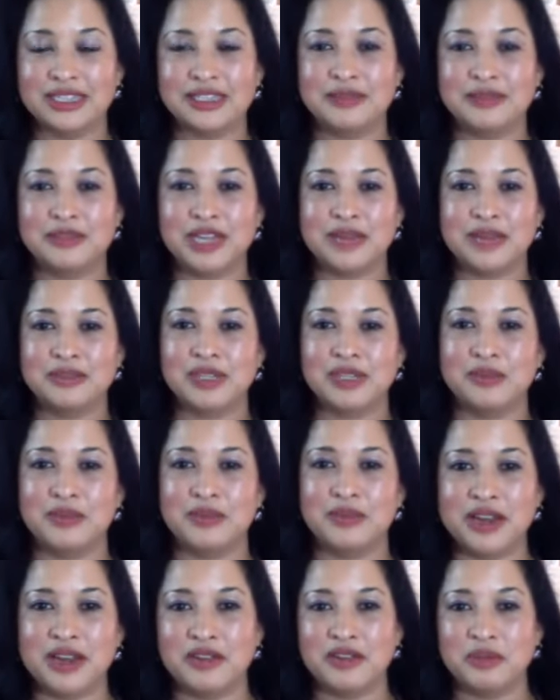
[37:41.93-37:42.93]
Sometimes it
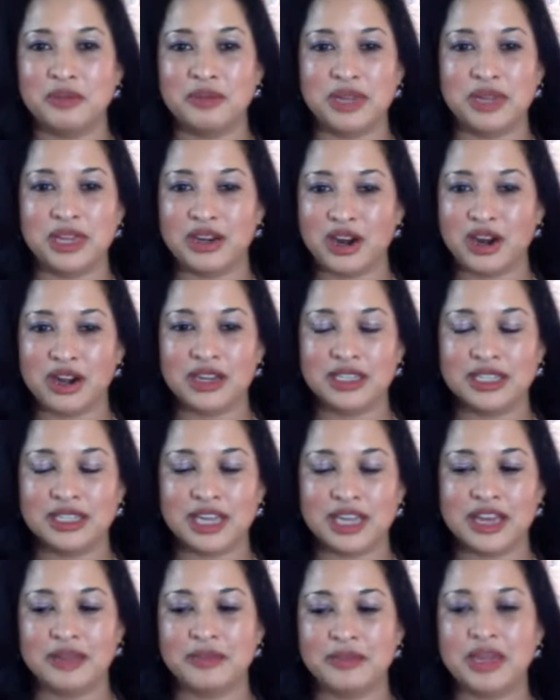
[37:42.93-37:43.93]
might even be an archetype